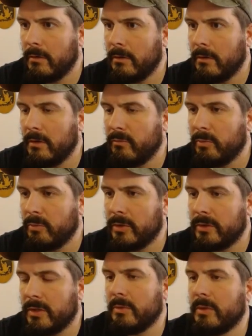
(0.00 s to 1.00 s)
If we
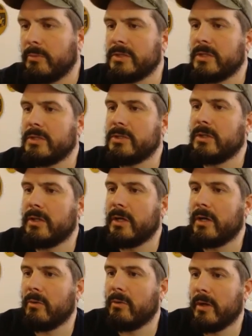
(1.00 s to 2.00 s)
put them in a positional
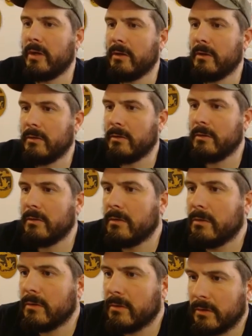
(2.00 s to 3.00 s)
airway,
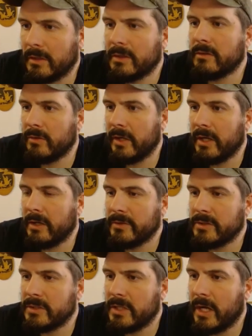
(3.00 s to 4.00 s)
like laying on
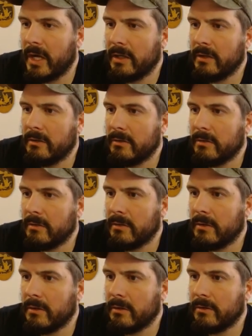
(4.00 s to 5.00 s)
their side,
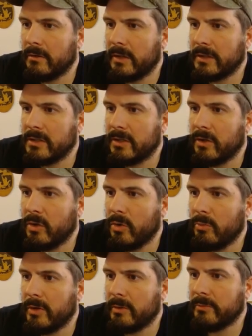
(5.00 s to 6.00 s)
that's going to
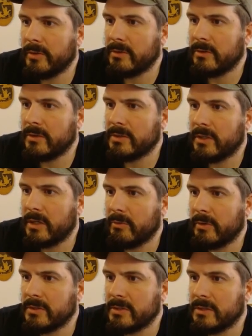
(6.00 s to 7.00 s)
open up this
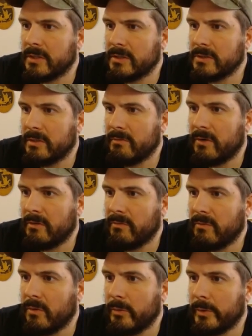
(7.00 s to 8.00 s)
airway because the tongue's going to fall
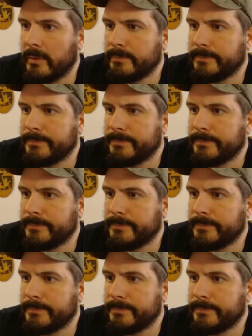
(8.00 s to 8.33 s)
forward.